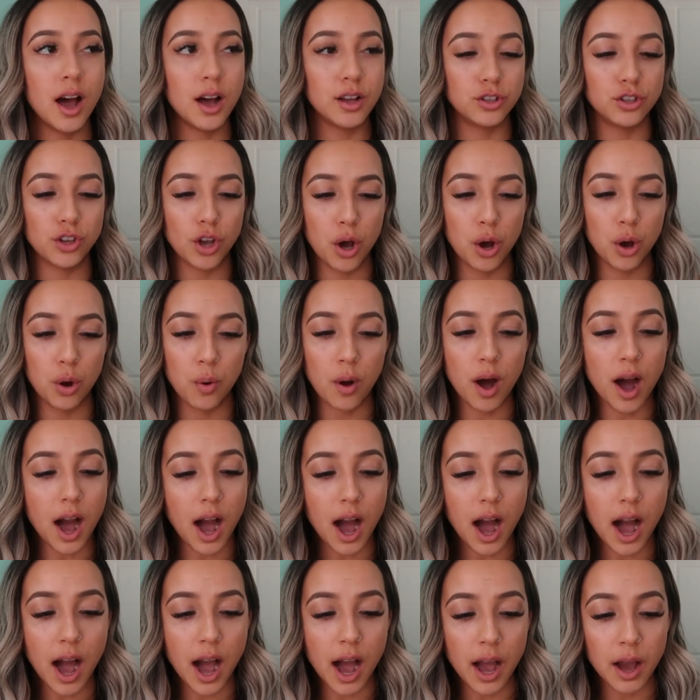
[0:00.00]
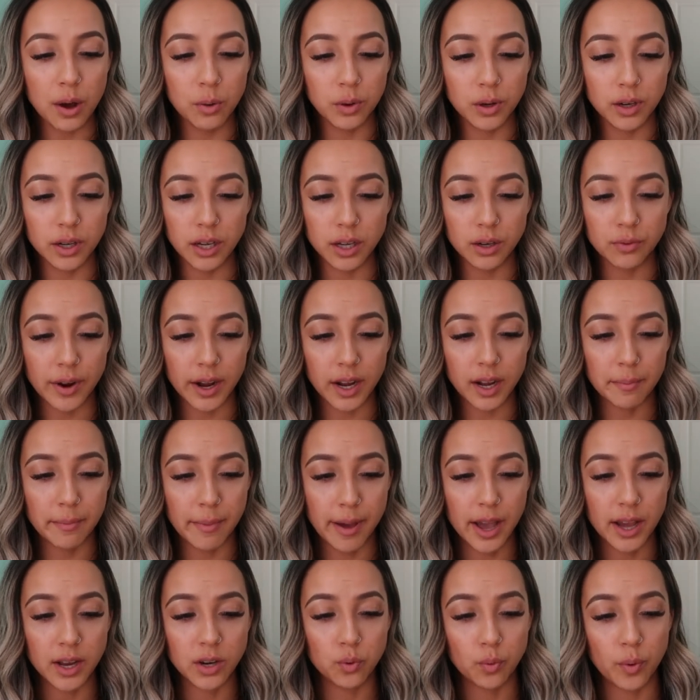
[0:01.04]
So I would
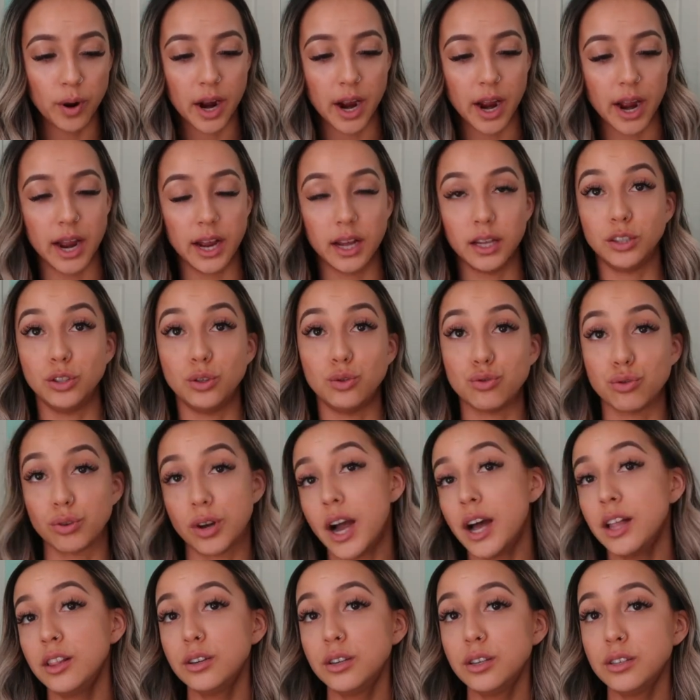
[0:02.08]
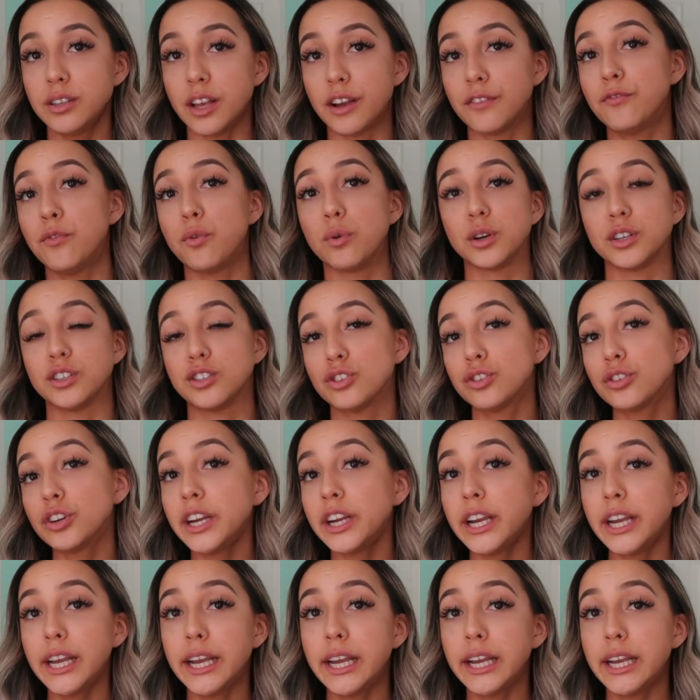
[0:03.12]
recommend wearing neutral colors like forest
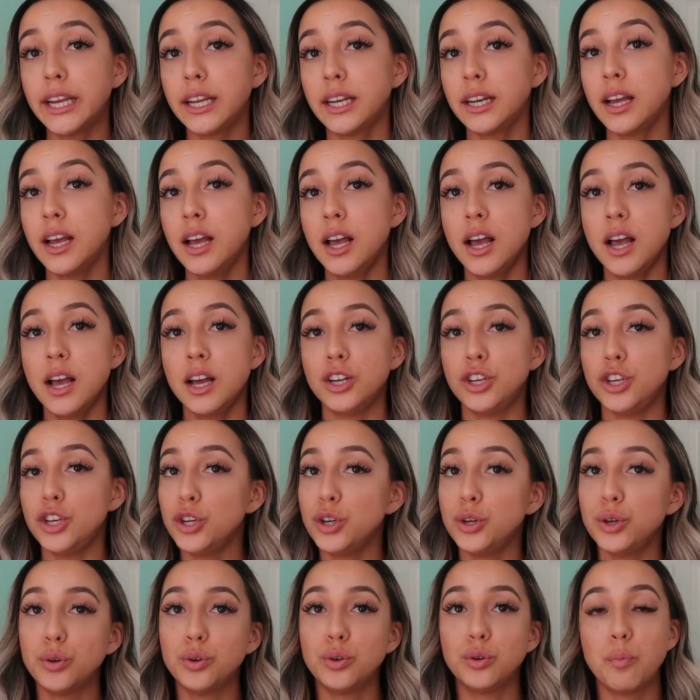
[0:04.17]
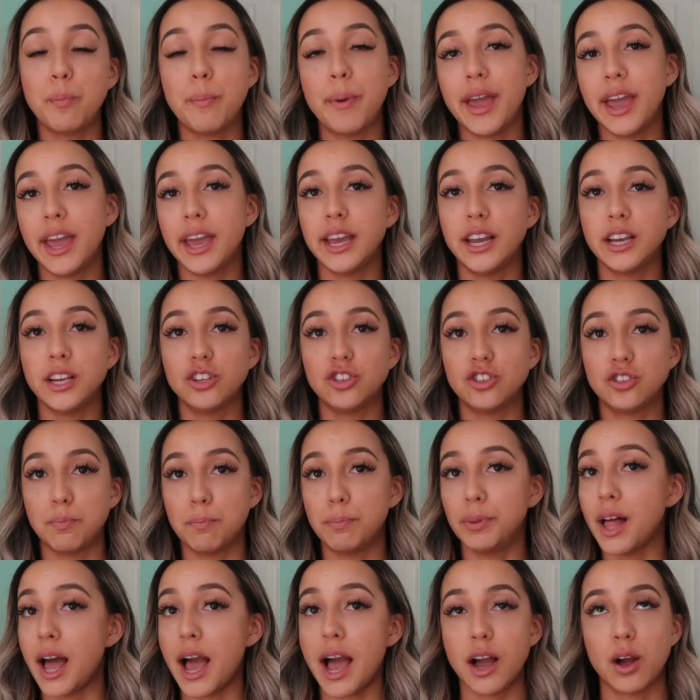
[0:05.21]
green, nude, beige,
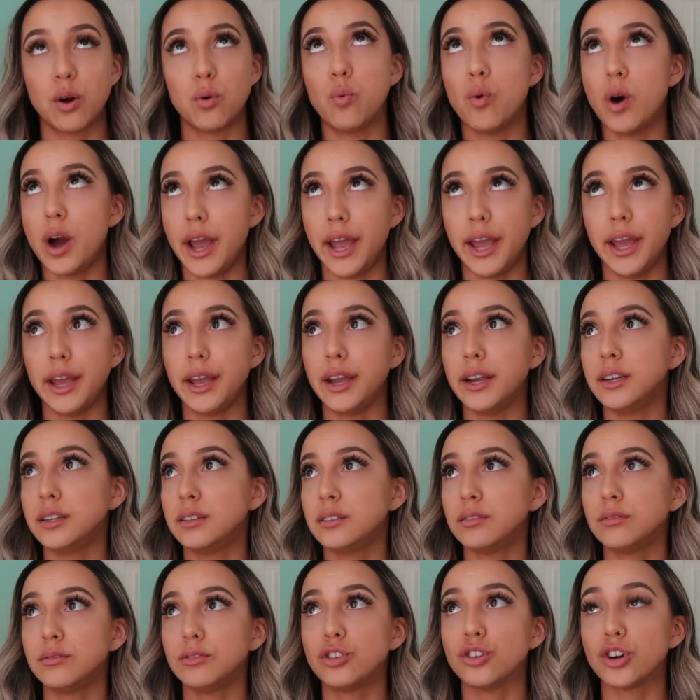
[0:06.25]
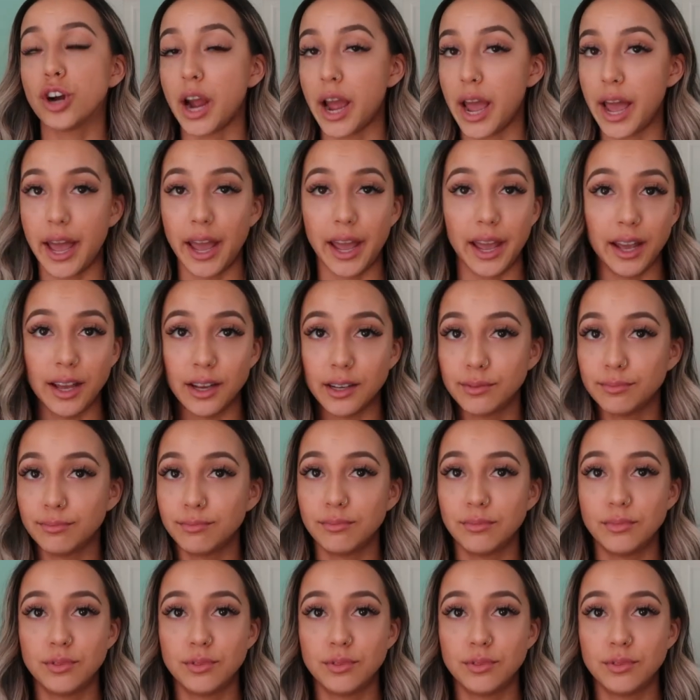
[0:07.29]
black, white, gray.